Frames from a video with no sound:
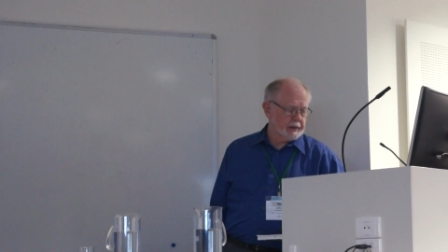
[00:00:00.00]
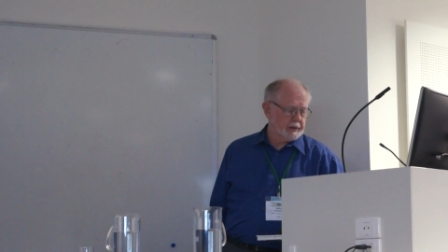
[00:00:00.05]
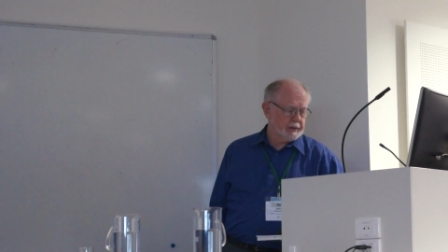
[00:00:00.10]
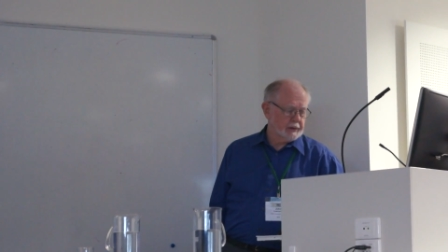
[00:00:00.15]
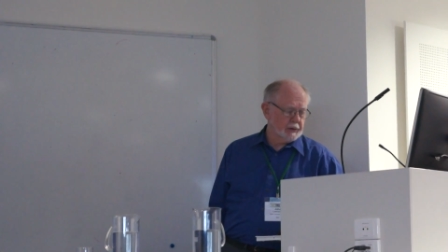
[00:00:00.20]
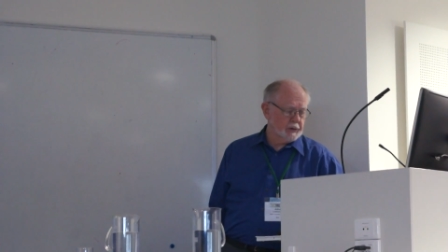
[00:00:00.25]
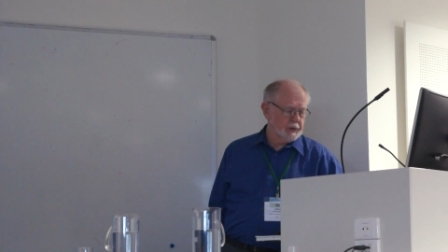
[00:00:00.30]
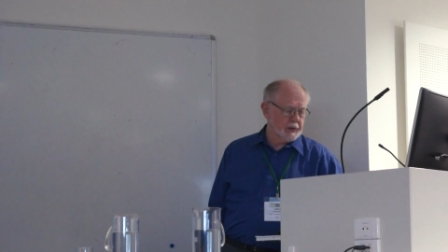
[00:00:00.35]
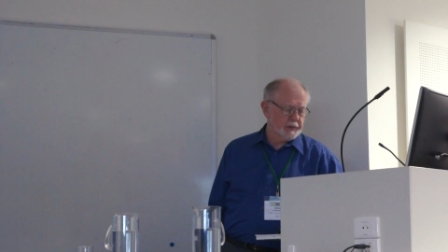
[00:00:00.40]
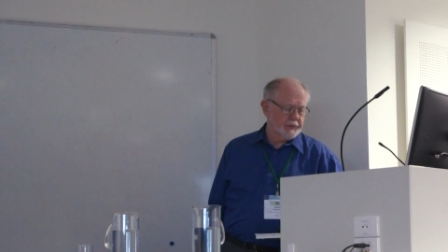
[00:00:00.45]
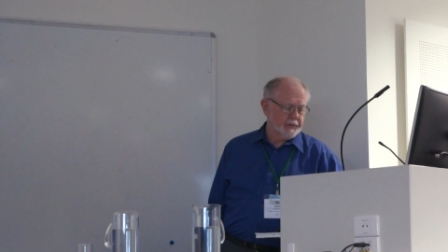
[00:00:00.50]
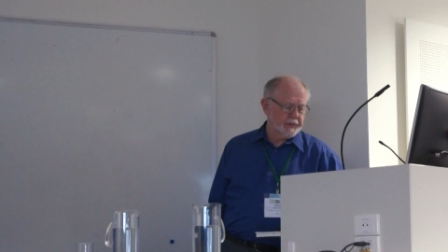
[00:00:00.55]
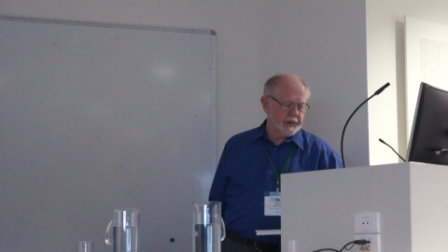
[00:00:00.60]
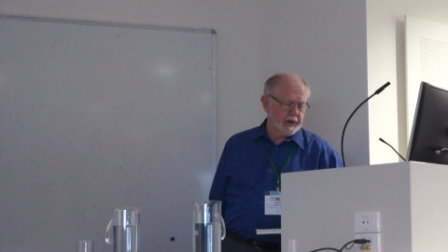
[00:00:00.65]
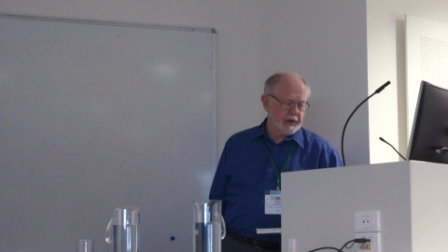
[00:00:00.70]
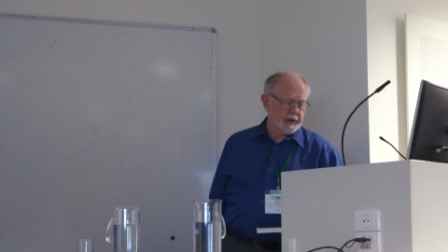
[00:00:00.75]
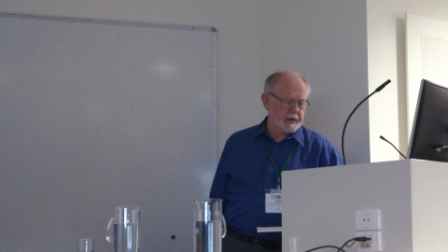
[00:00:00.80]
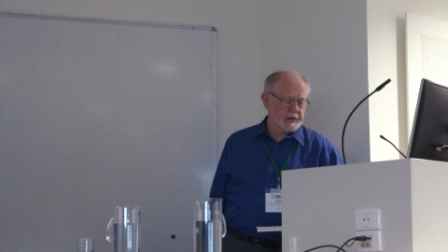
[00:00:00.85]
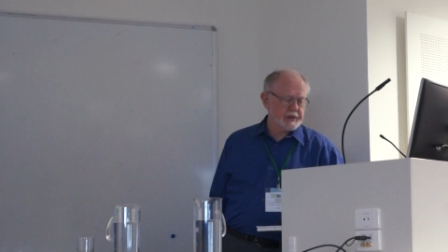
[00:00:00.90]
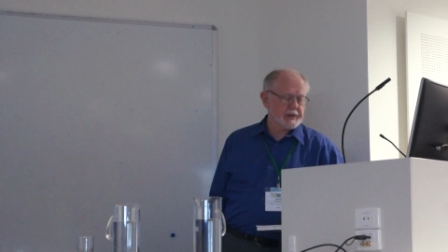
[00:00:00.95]
Klug and
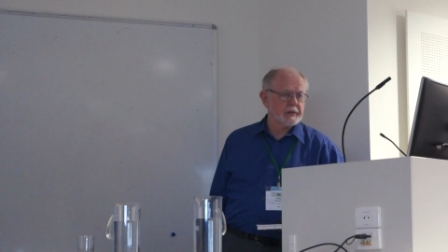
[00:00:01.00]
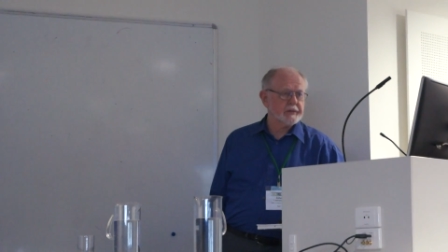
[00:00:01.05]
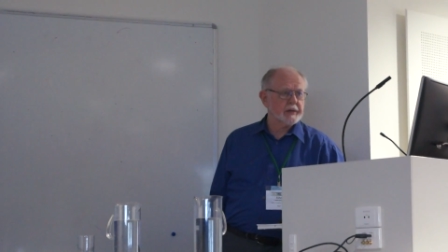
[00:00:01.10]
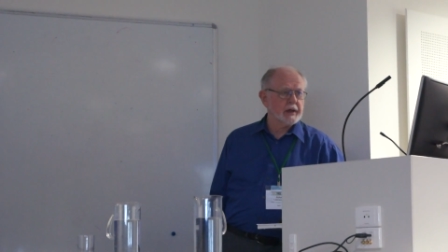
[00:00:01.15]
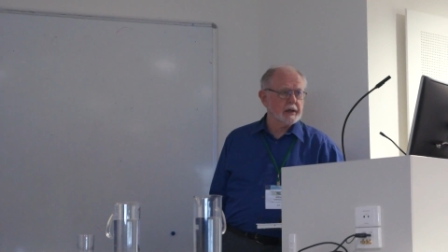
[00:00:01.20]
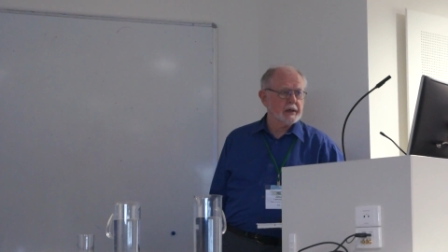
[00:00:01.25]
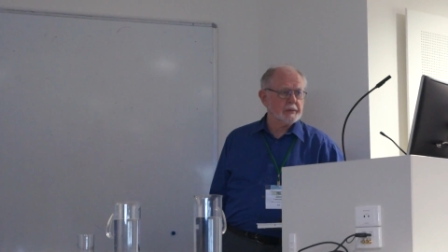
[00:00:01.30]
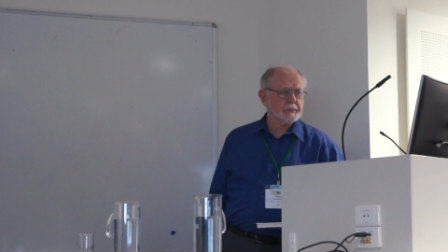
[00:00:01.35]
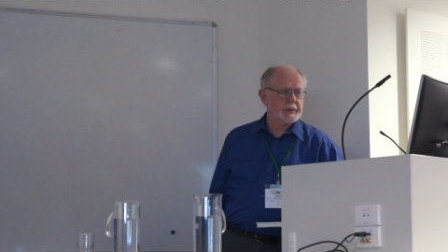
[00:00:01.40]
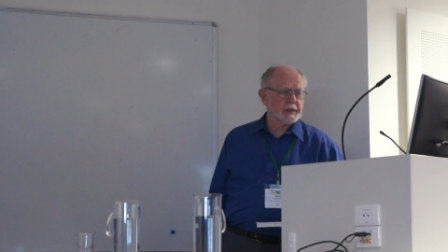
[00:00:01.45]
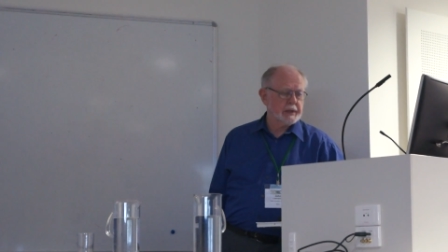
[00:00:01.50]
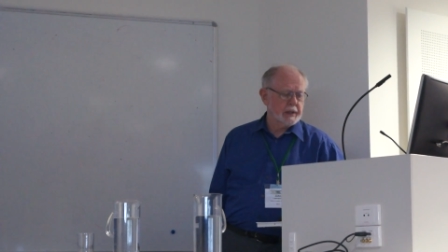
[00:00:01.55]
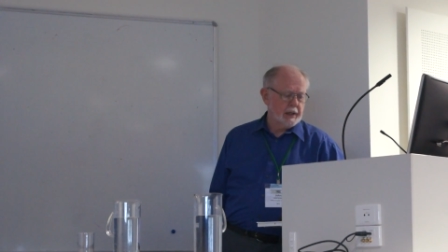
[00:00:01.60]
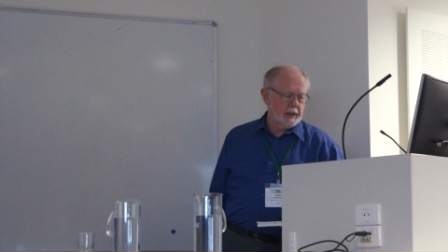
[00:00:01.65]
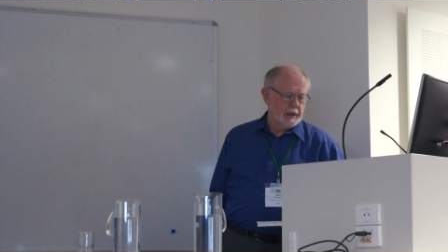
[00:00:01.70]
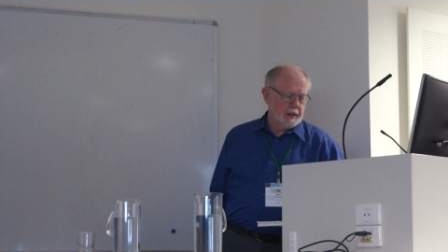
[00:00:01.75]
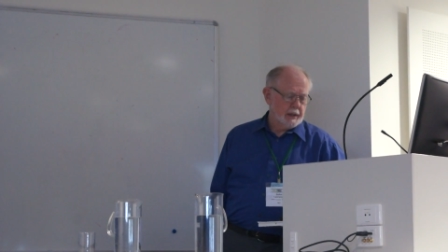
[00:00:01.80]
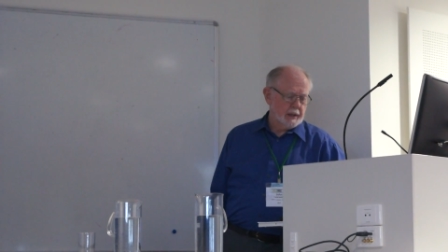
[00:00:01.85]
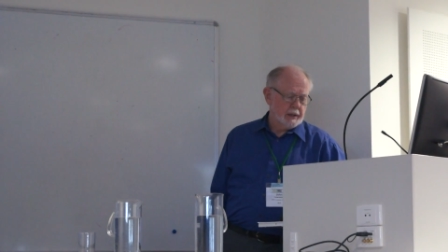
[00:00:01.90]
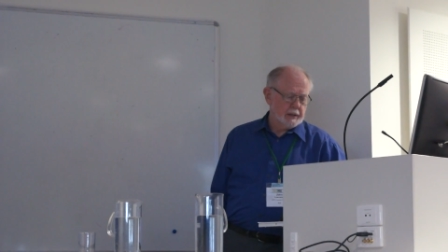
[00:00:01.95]
Ferris developed
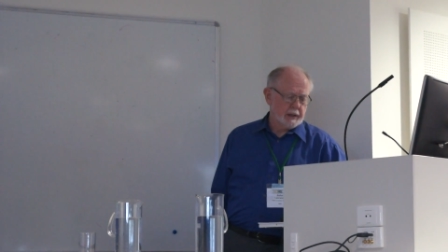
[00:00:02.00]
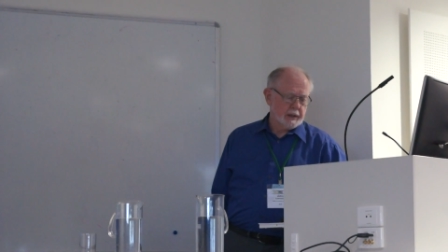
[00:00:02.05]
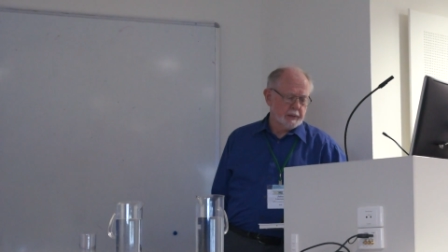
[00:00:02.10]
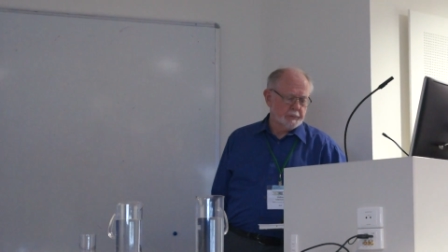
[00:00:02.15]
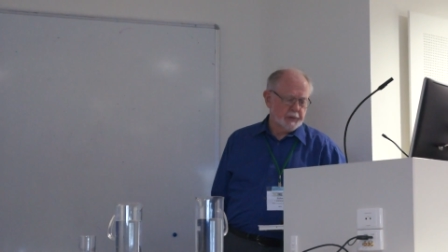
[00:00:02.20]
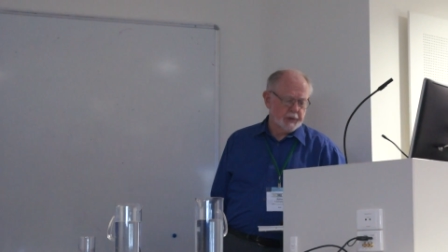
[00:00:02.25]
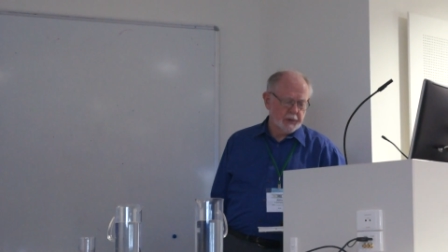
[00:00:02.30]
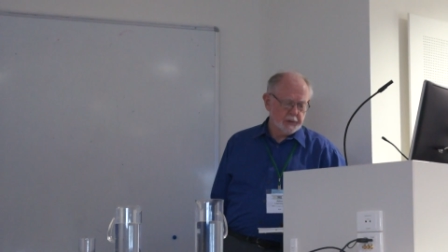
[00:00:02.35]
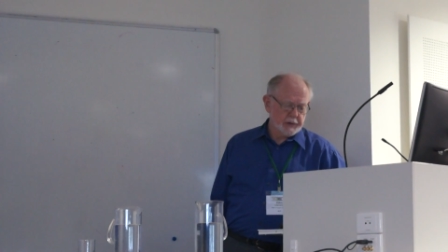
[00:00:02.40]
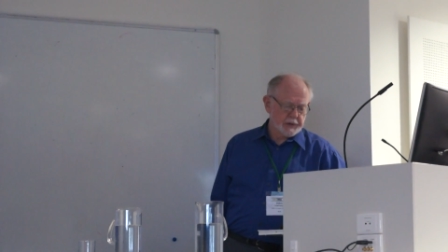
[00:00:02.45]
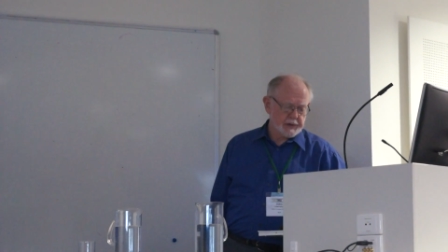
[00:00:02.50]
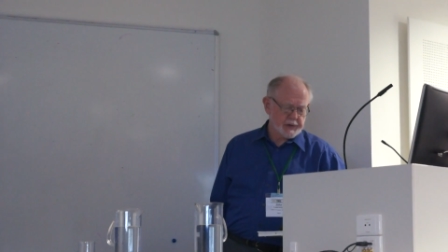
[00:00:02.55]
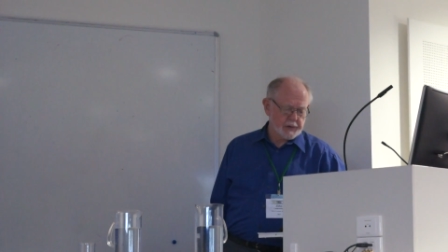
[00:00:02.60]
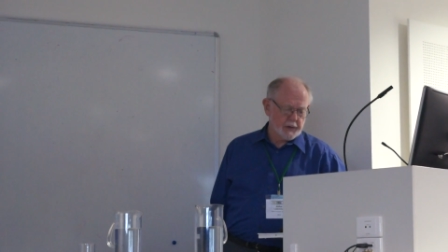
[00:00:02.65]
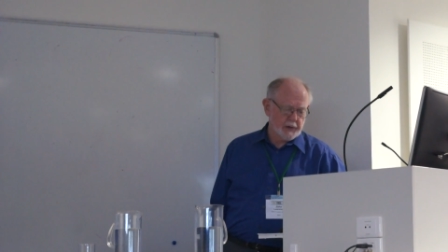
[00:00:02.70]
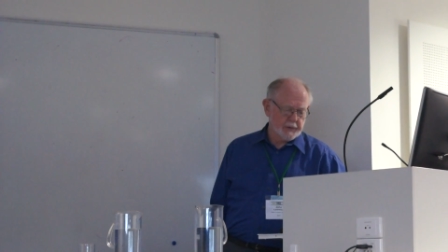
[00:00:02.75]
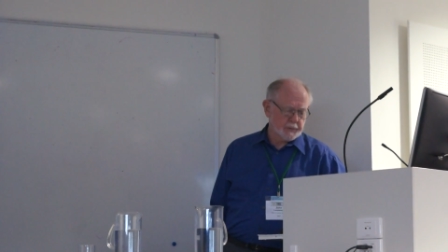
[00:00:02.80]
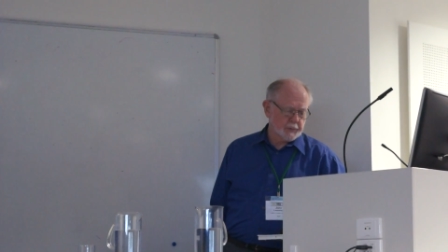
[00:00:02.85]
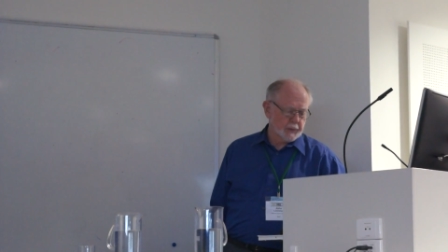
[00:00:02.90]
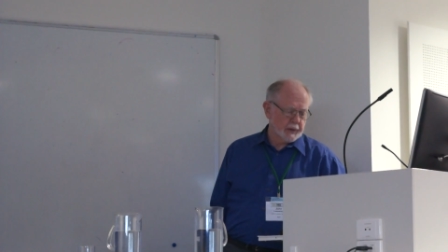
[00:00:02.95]
computer
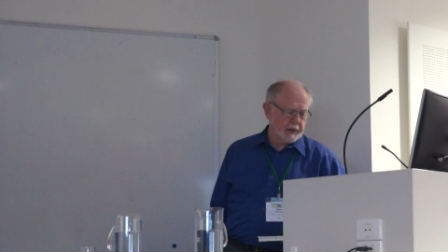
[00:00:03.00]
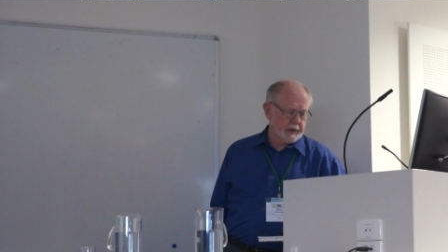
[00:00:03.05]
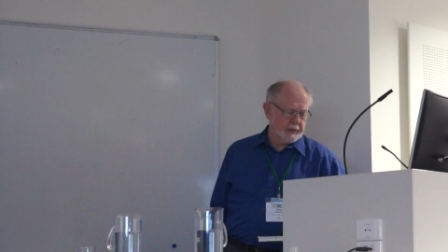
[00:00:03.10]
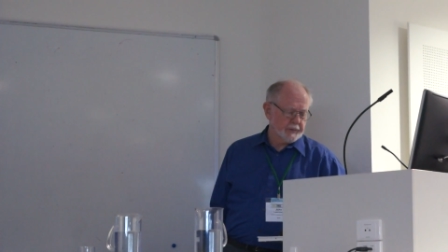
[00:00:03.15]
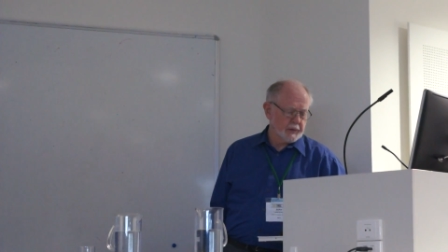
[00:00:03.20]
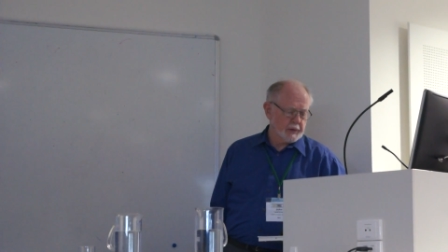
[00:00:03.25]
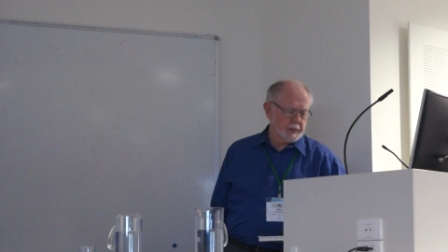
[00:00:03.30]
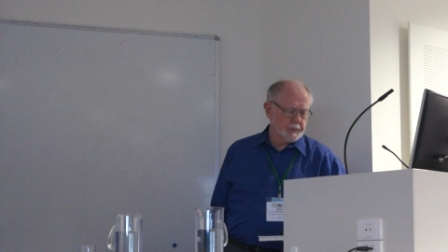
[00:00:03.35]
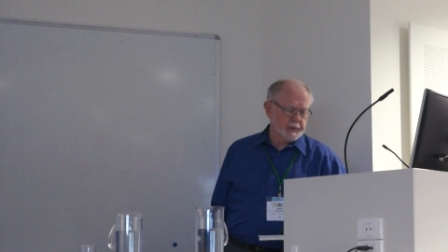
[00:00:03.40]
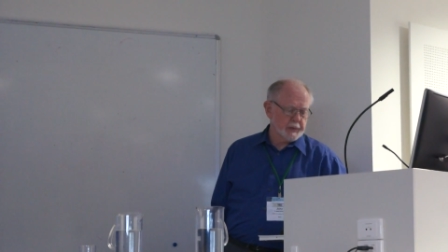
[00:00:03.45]
software for the